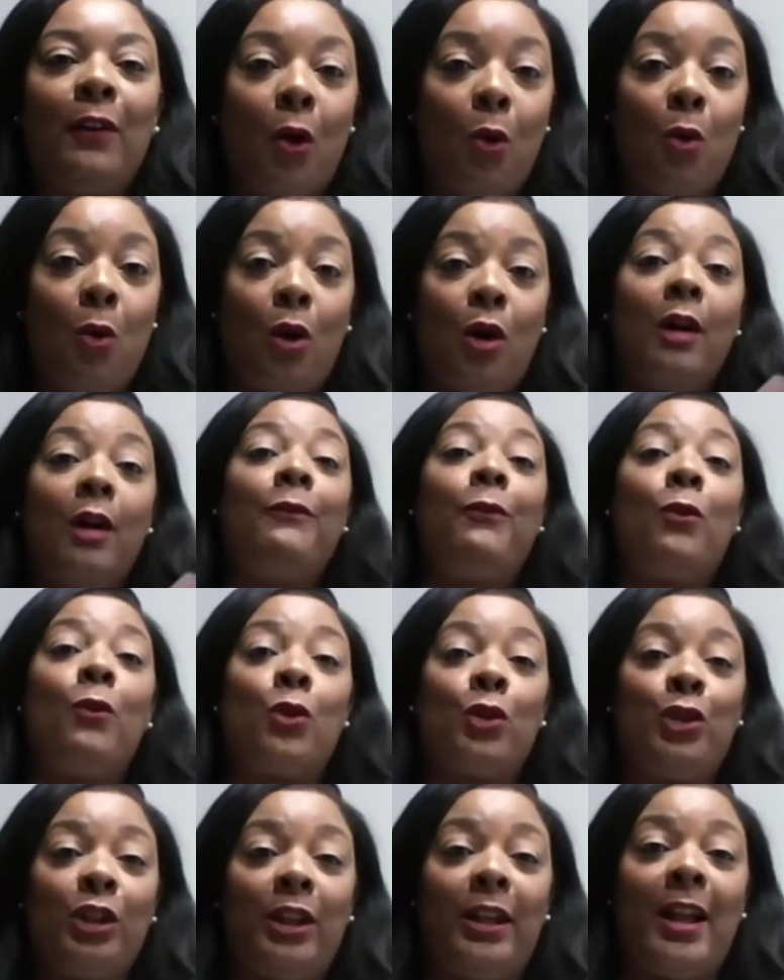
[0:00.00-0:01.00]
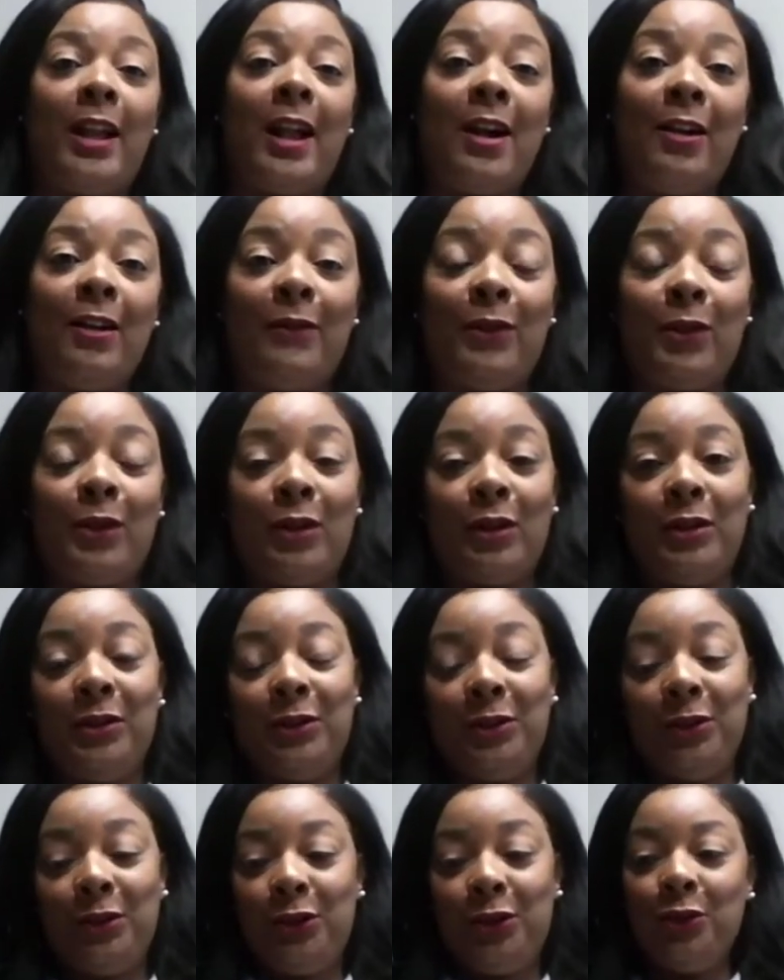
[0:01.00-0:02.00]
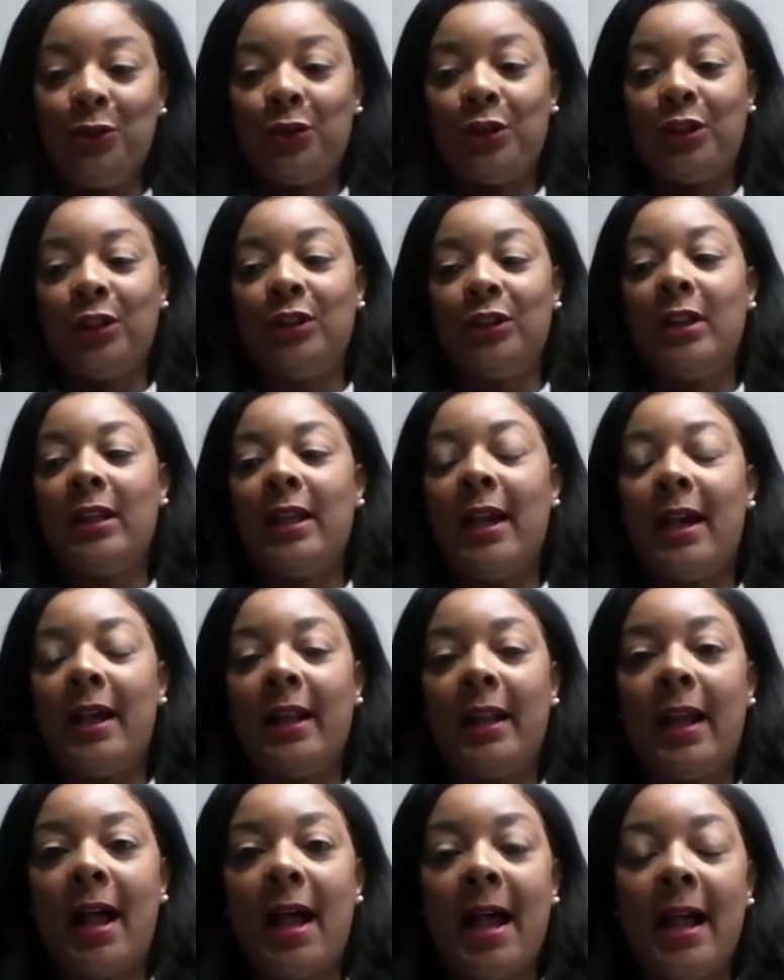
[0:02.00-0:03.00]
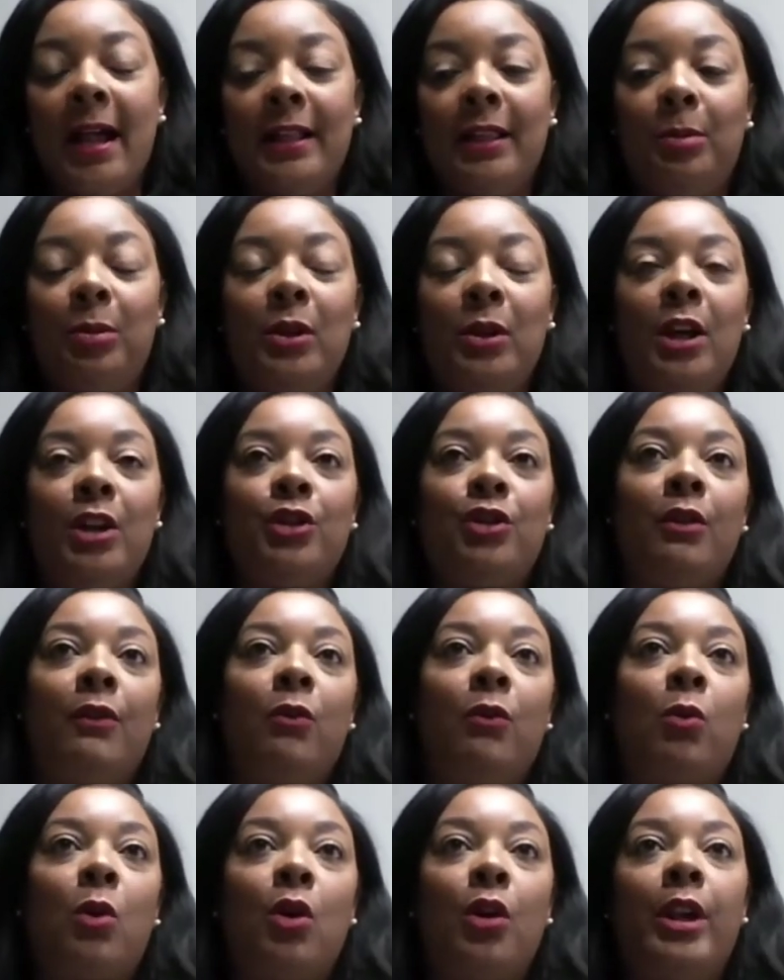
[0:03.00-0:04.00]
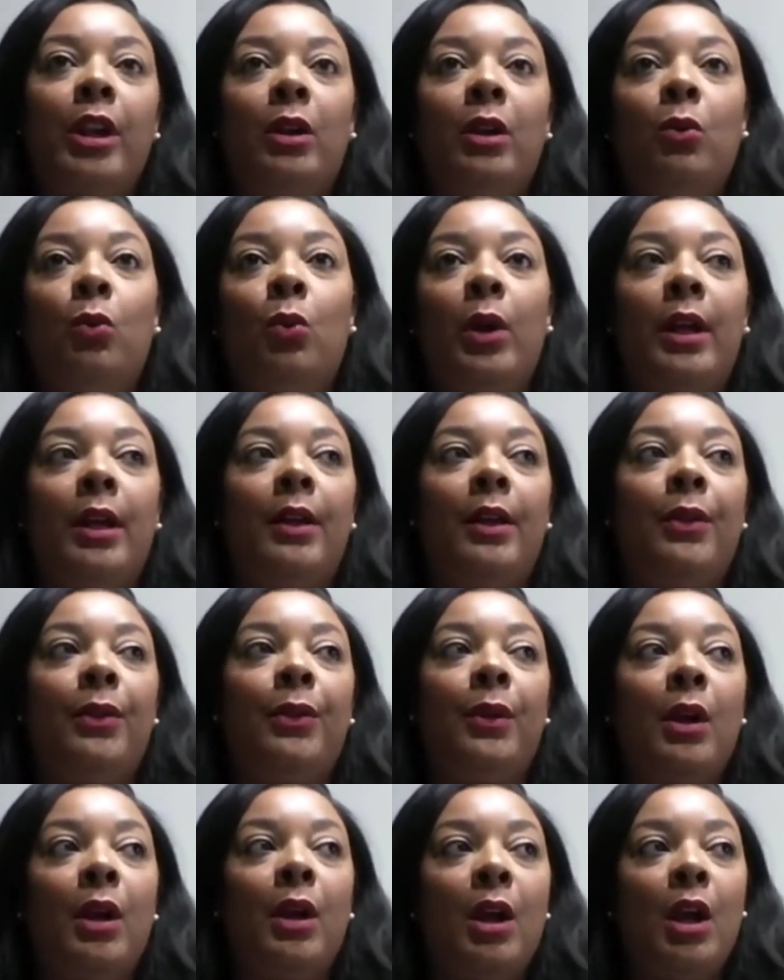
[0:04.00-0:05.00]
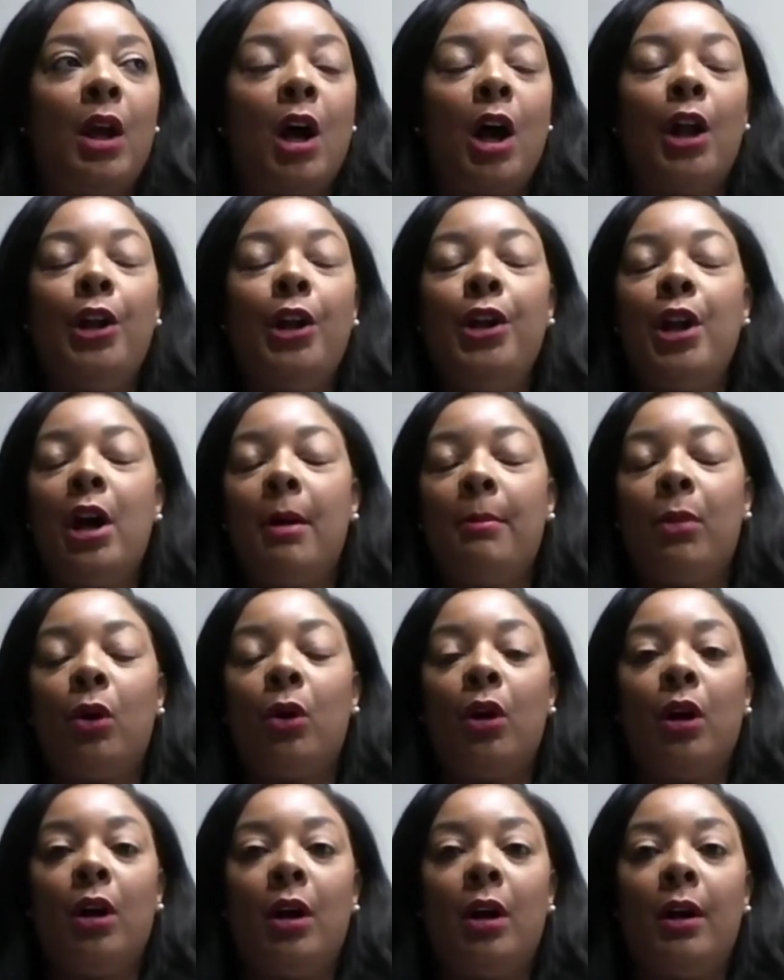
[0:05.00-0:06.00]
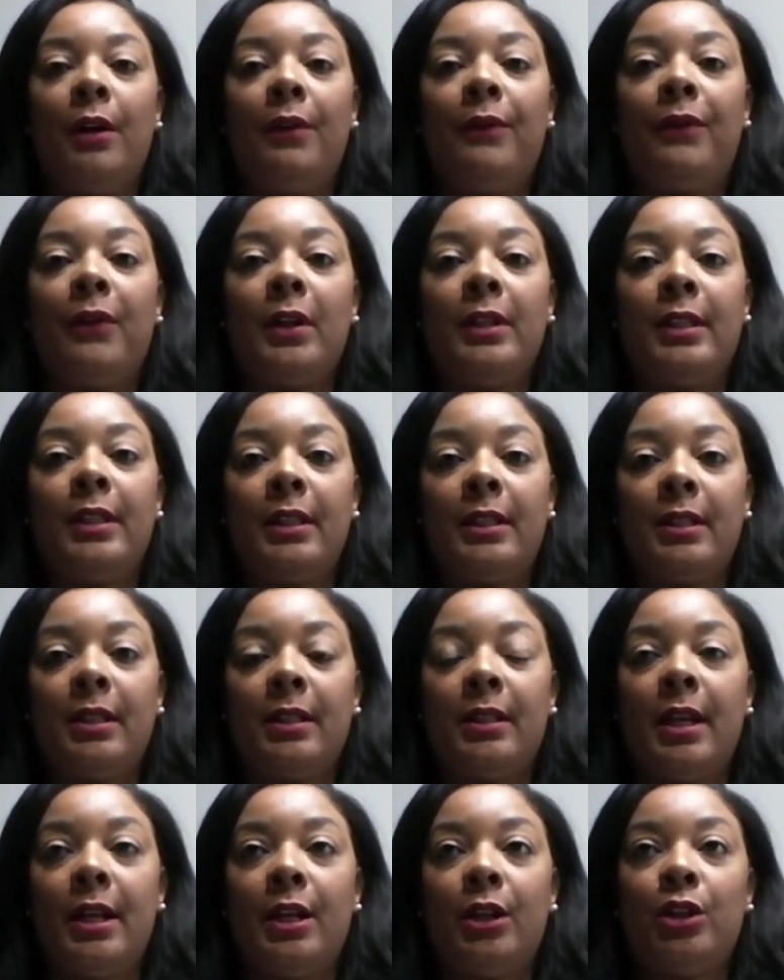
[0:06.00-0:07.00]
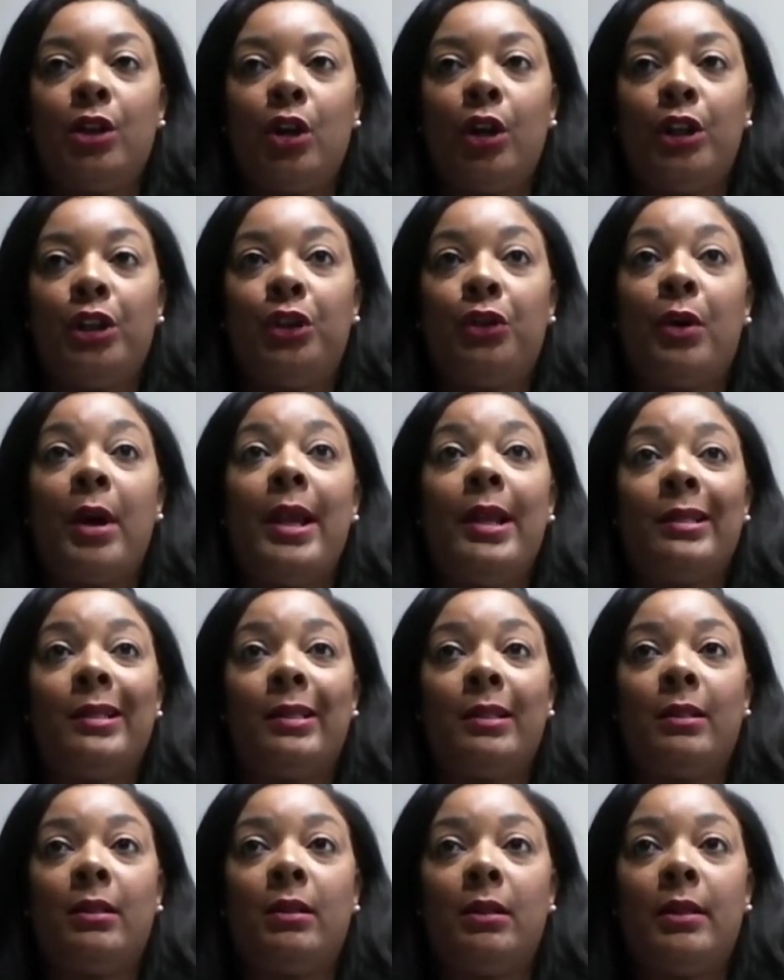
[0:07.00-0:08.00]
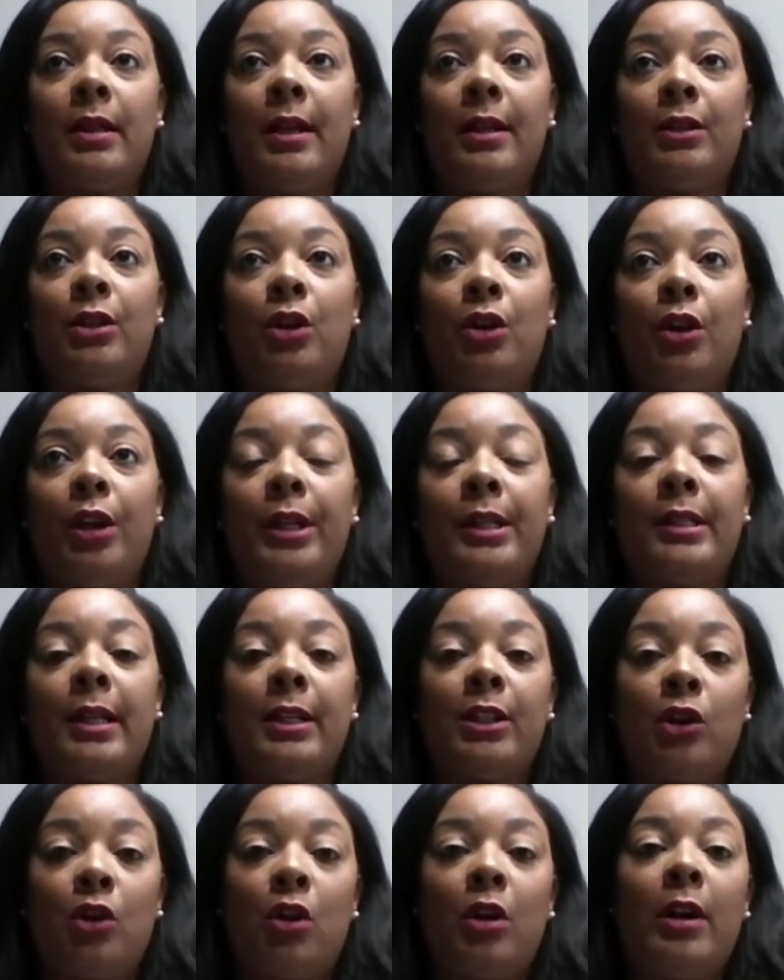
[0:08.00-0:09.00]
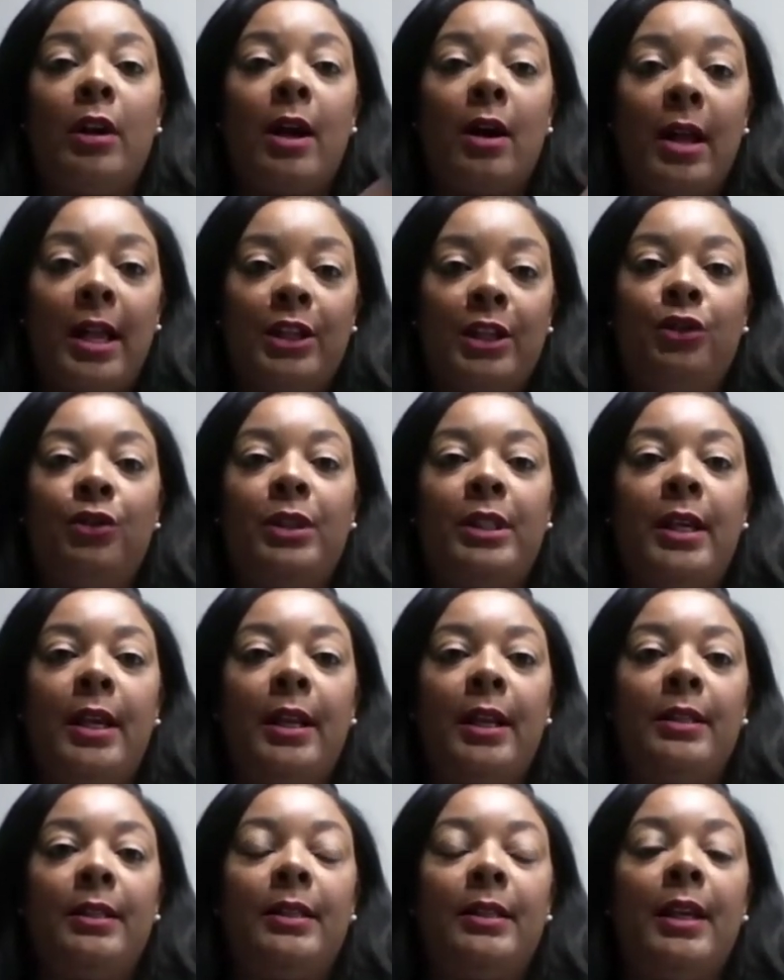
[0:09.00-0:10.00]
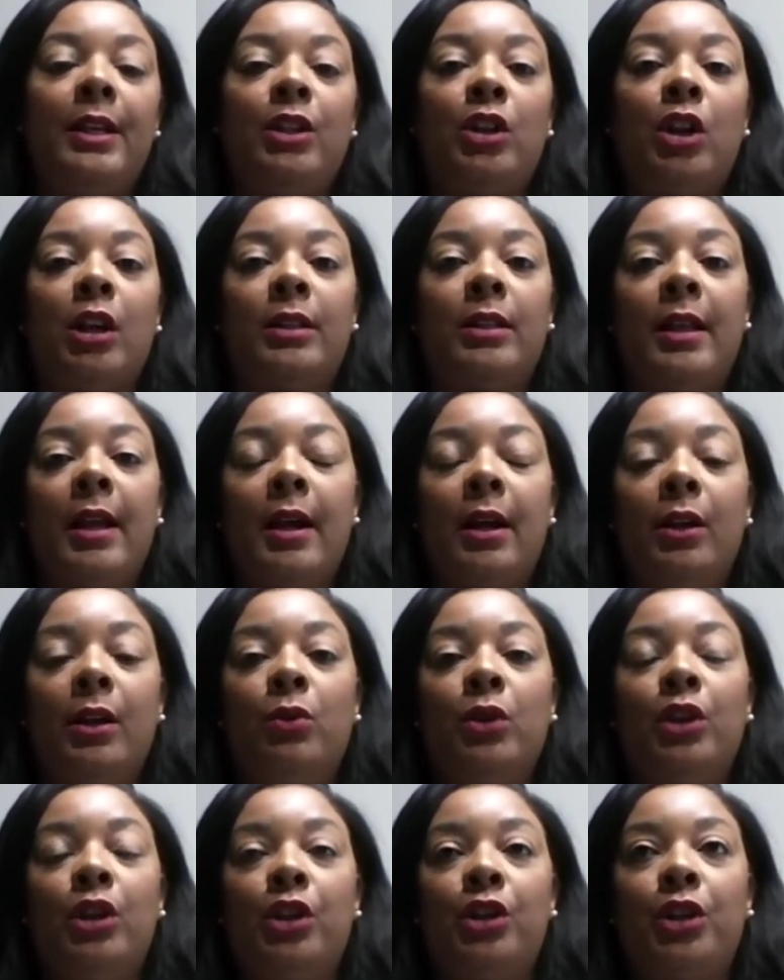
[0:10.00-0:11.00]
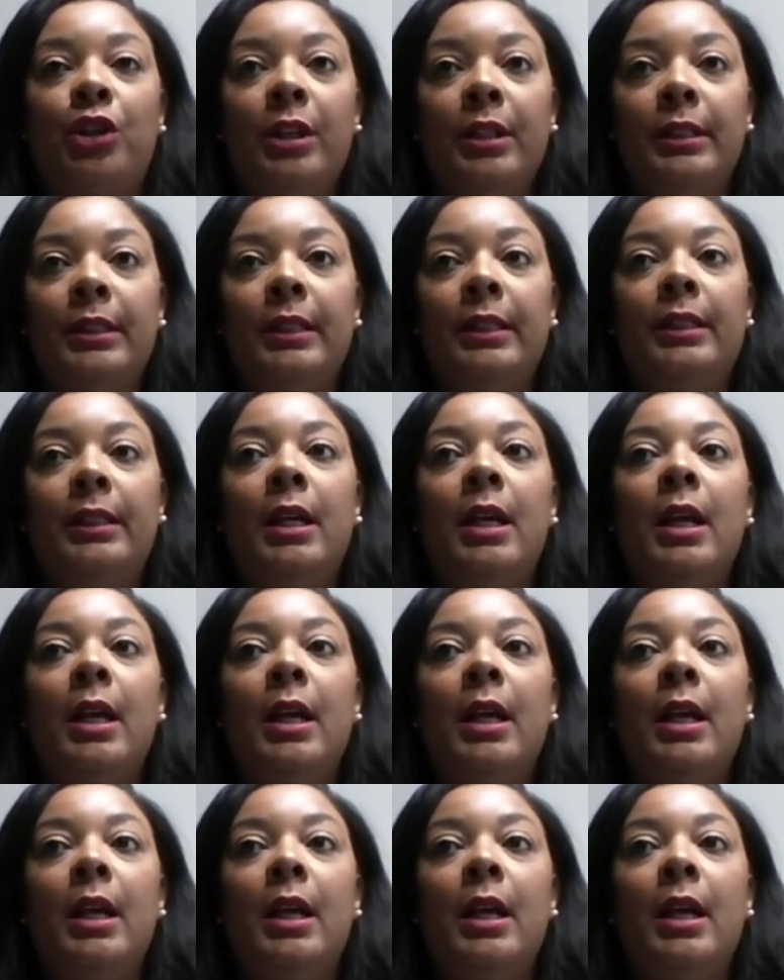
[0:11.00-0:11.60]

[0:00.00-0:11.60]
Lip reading: or unfortunately, however you choose to look at it, I had the pleasure of working with a number of assistant state attorneys, great assistant state attorneys. I started out, as you said, in St. Johns County with Judge Tinlin.